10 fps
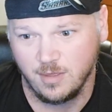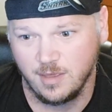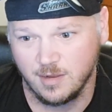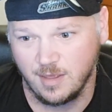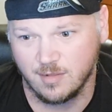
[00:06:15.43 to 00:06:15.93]

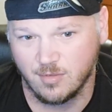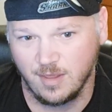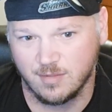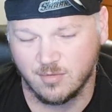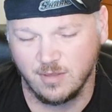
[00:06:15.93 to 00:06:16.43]

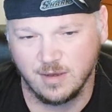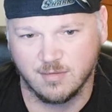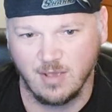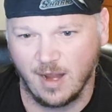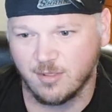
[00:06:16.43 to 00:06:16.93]

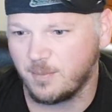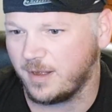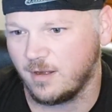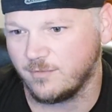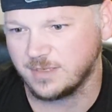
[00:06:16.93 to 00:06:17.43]
It's not
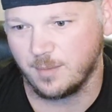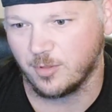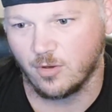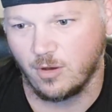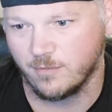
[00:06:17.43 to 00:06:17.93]
spending enough time in
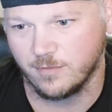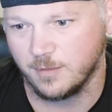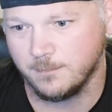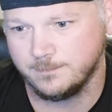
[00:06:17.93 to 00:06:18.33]
the coffee.